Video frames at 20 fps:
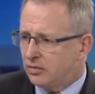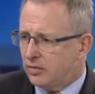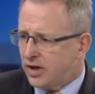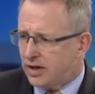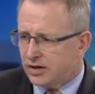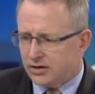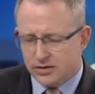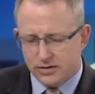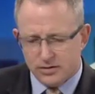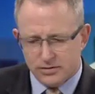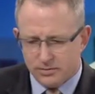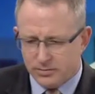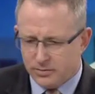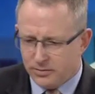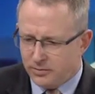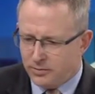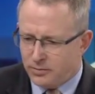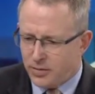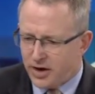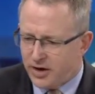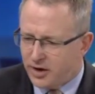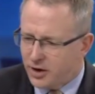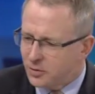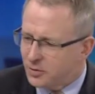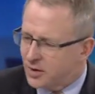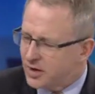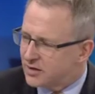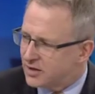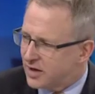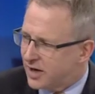that's by no
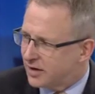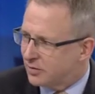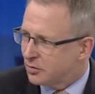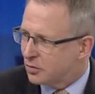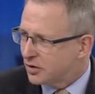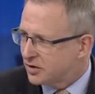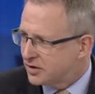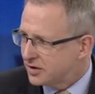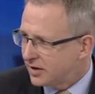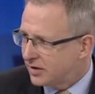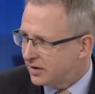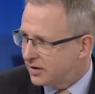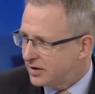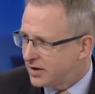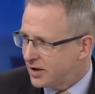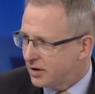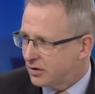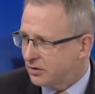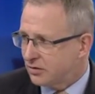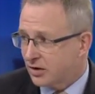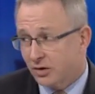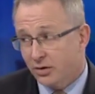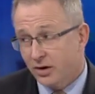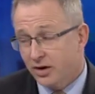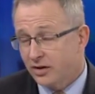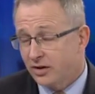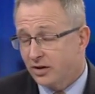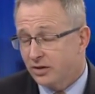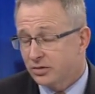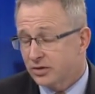means unprecedented territory,
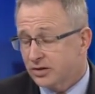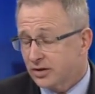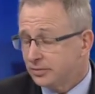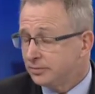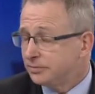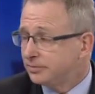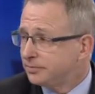quite the opposite.